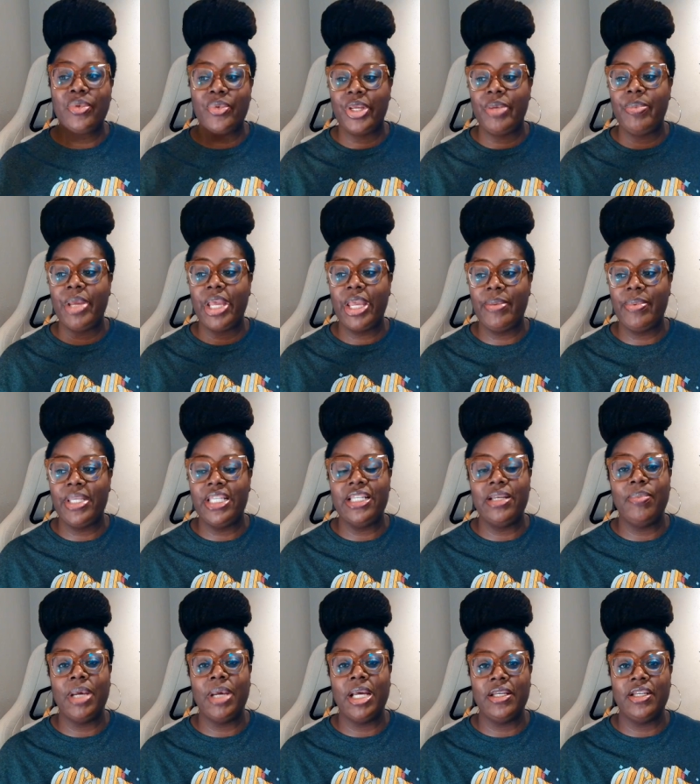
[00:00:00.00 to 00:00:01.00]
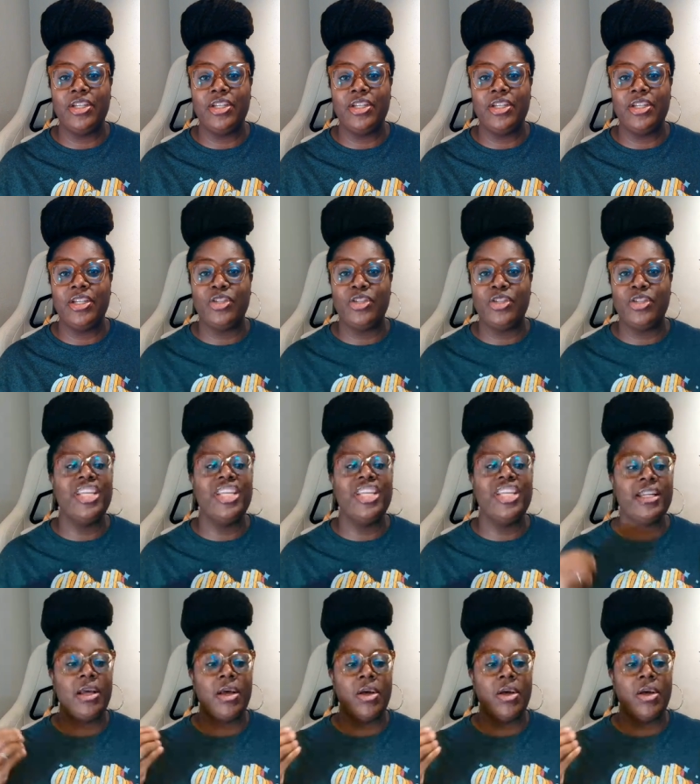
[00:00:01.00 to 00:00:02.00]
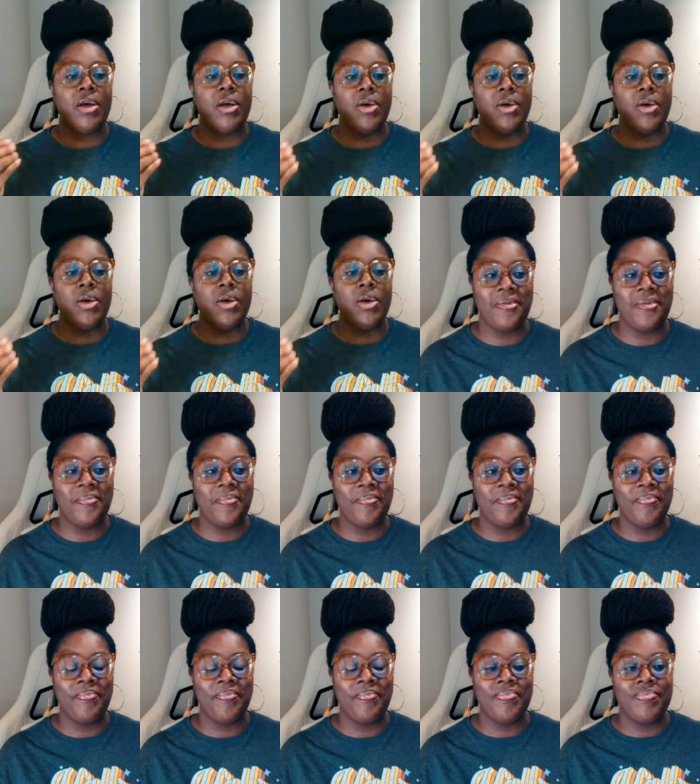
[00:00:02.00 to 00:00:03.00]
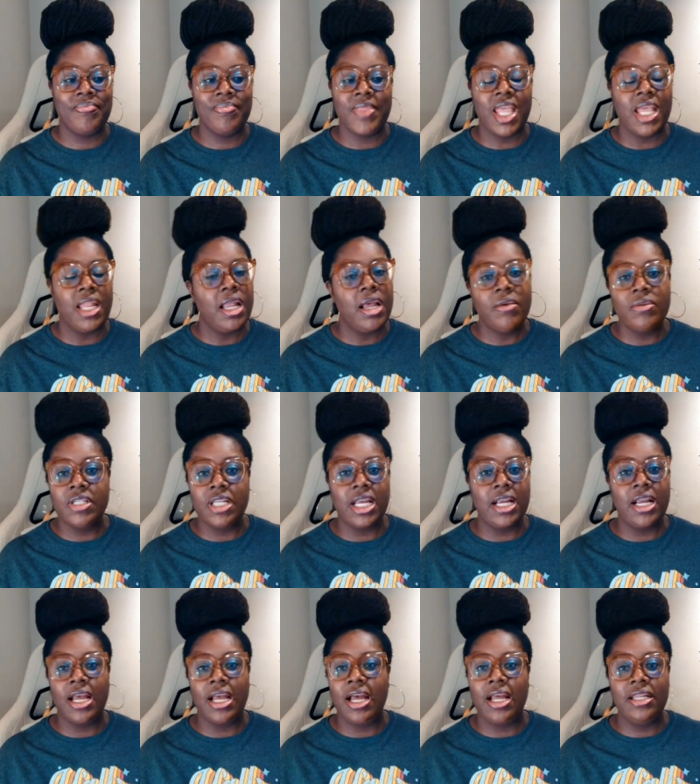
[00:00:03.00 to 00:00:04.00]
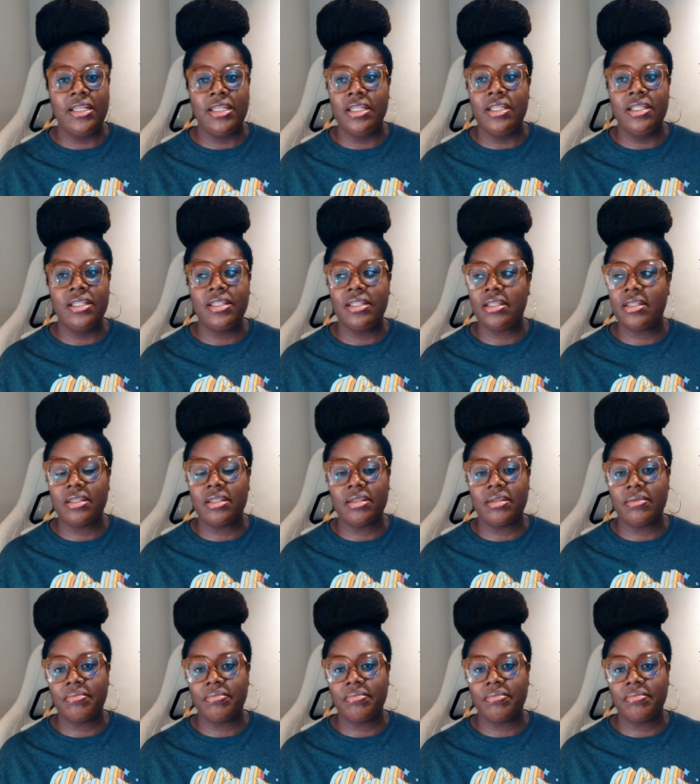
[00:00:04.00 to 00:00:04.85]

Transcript: three babies and my husband living in a hotel. And I was like, God, this,